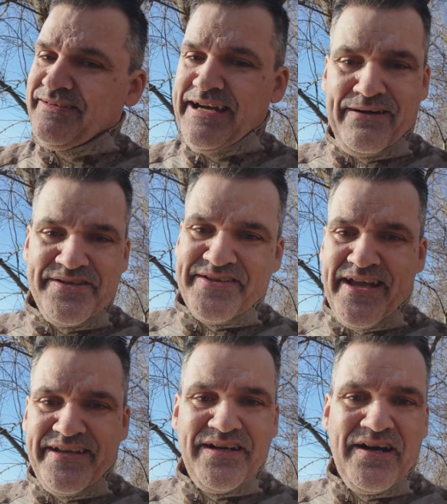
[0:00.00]
Now it's
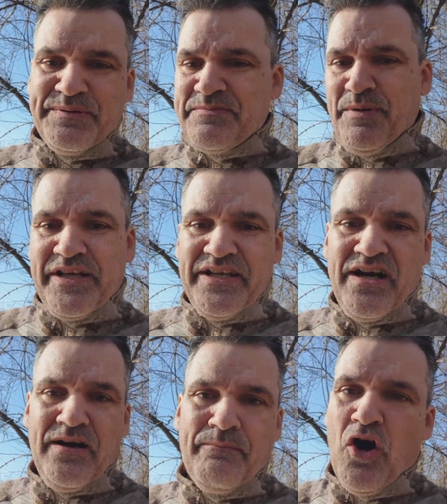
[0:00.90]
stained up, it's muddied
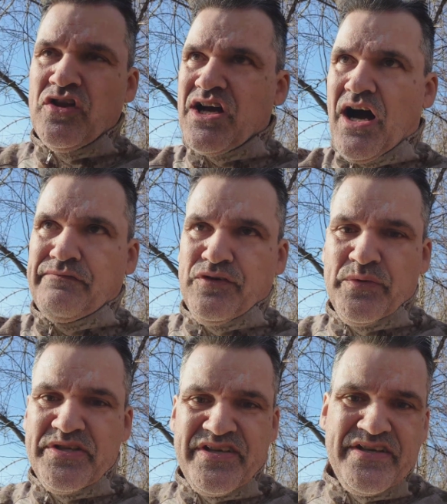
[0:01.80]
up. All the
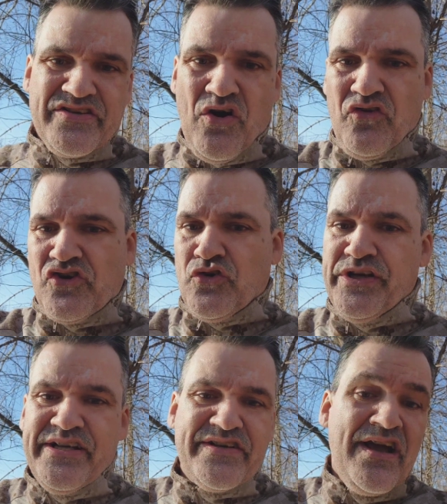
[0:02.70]
confluences, all the
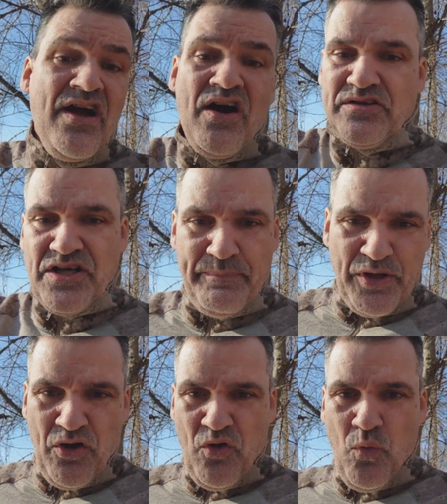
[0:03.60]
creeks are dumping
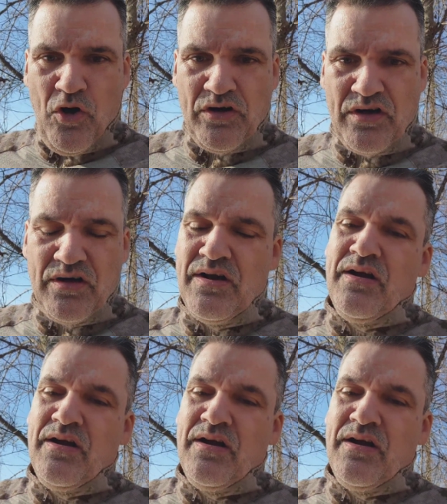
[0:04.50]
all the water